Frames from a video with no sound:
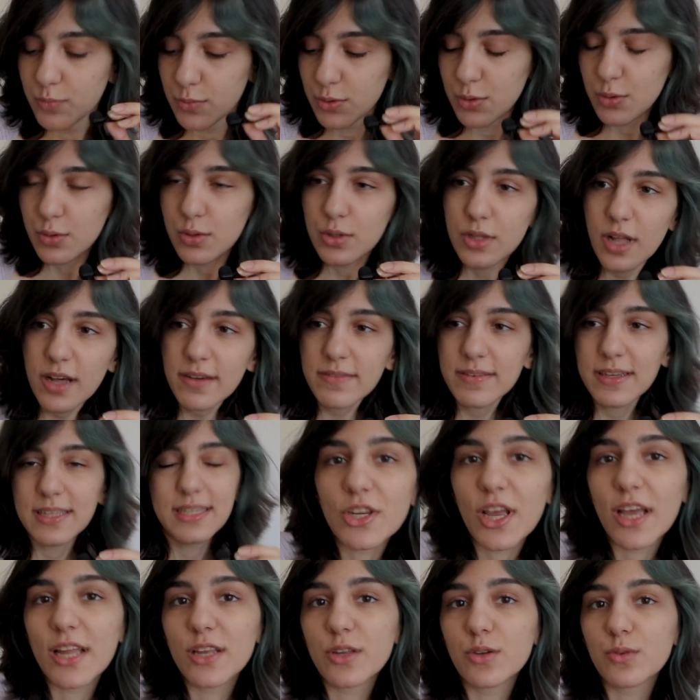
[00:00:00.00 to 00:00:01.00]
You love it
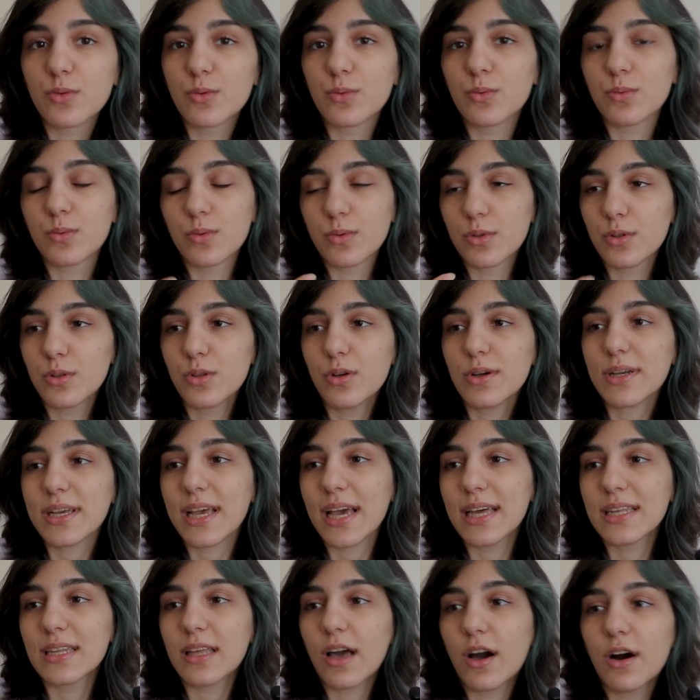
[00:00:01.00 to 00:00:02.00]
and you look
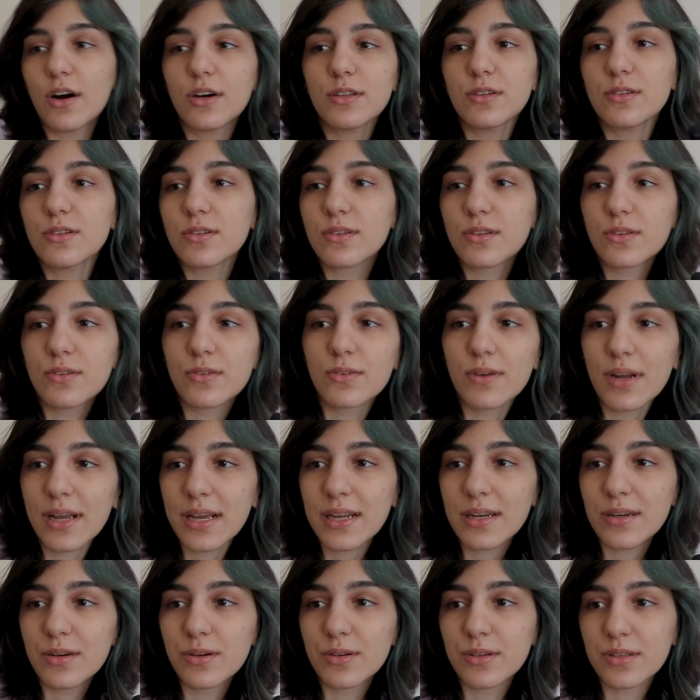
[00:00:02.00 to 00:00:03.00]
at other
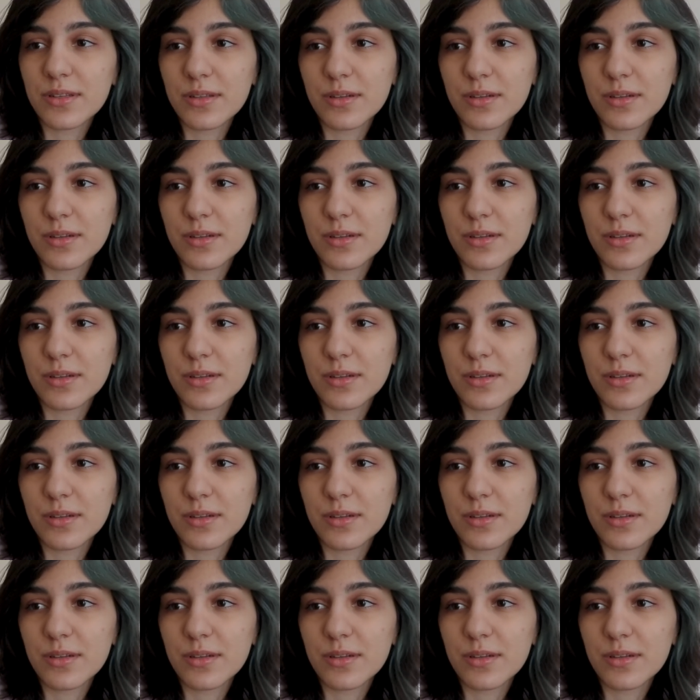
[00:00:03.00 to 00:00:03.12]
creators,